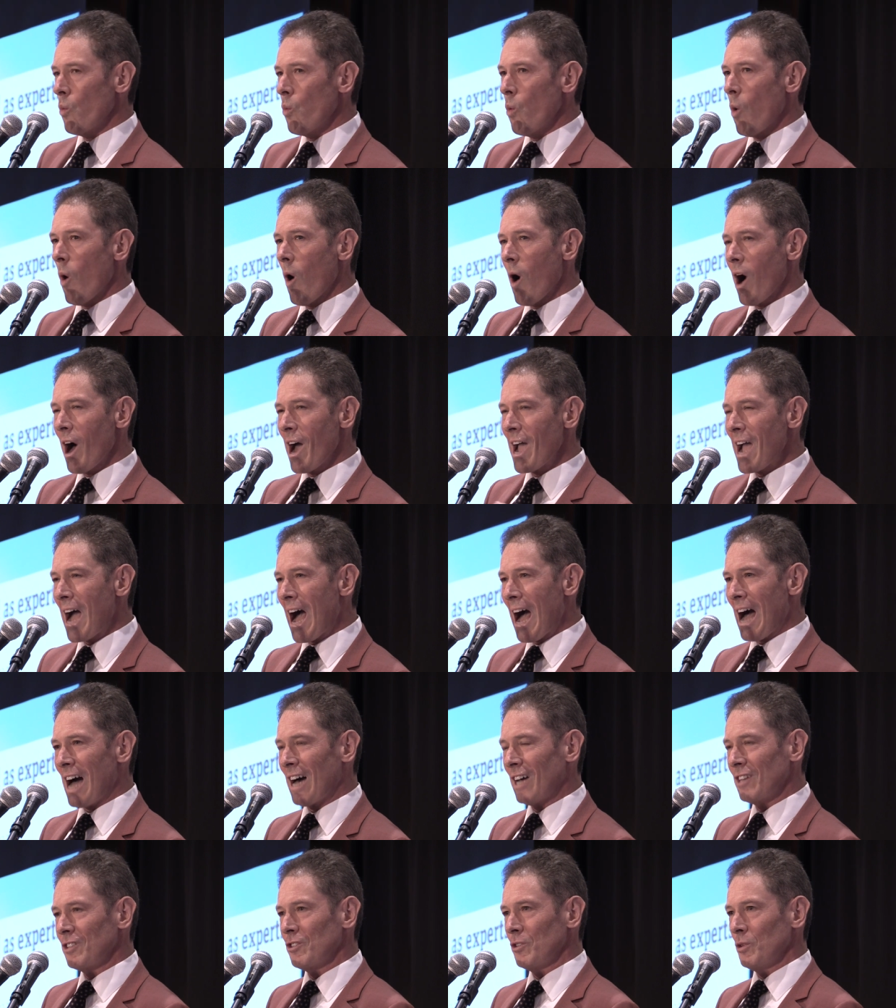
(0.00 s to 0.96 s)
Why
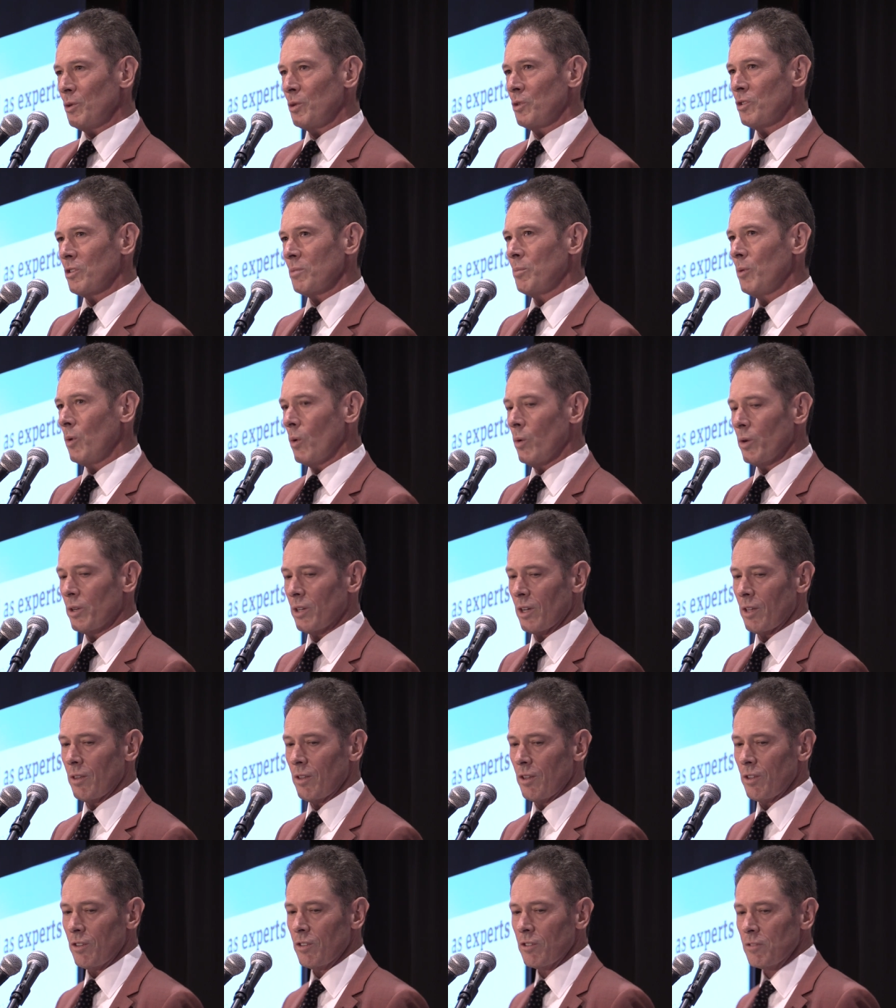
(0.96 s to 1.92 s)
aren't you
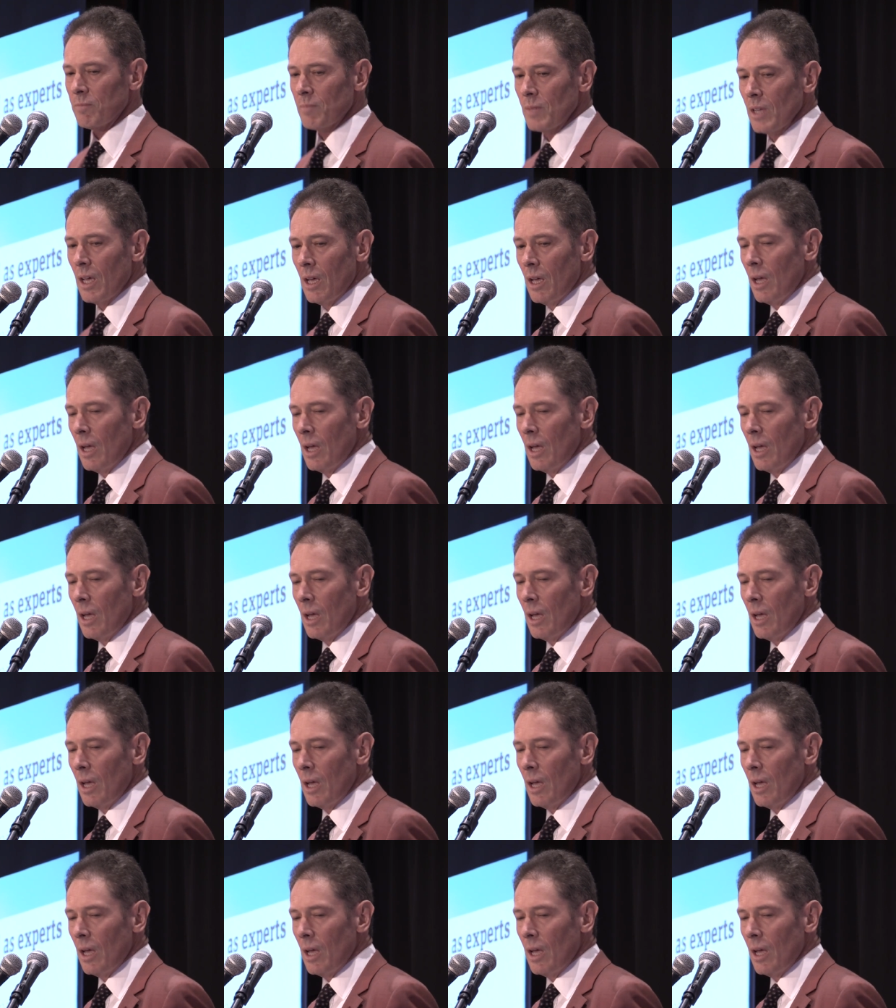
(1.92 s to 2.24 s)
supporting this?